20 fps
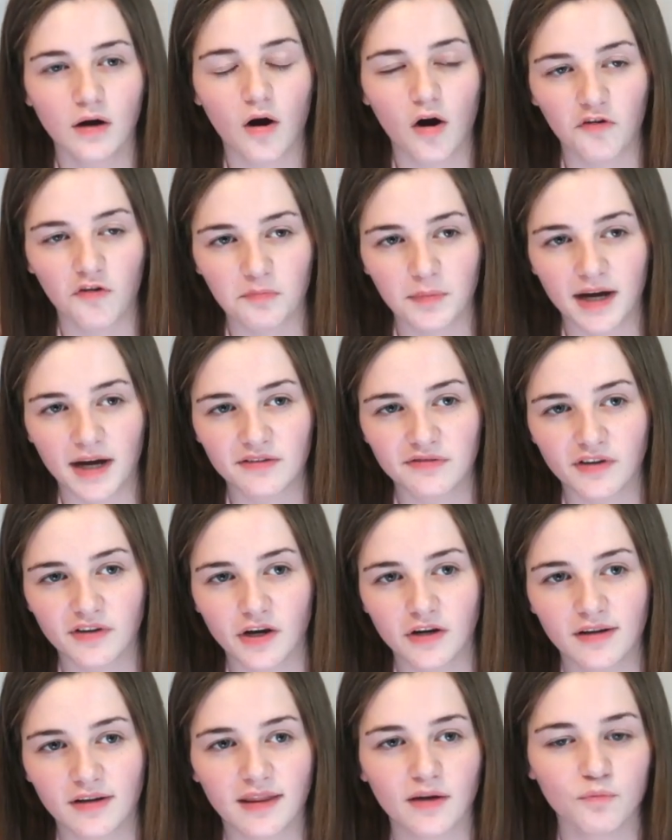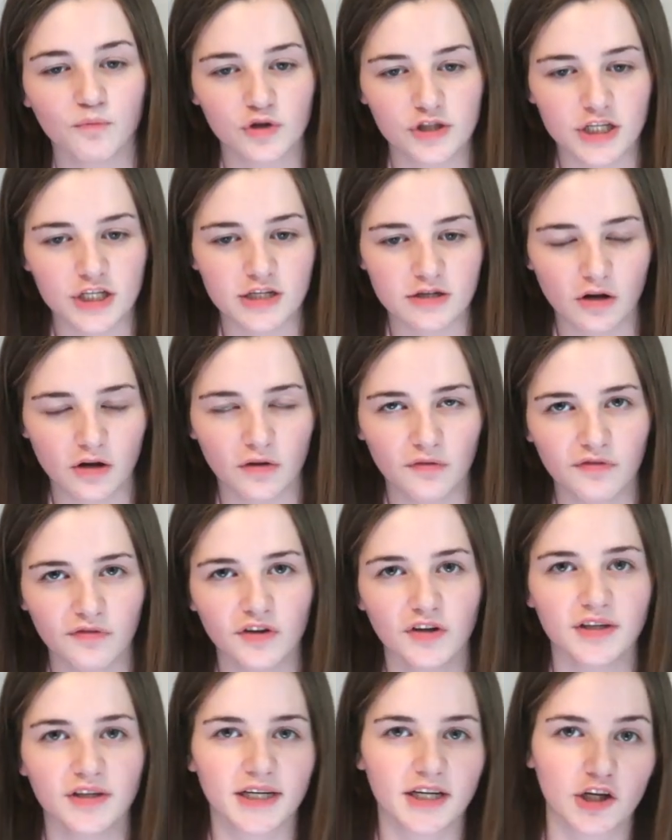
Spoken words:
off my phone, and then once she's got the food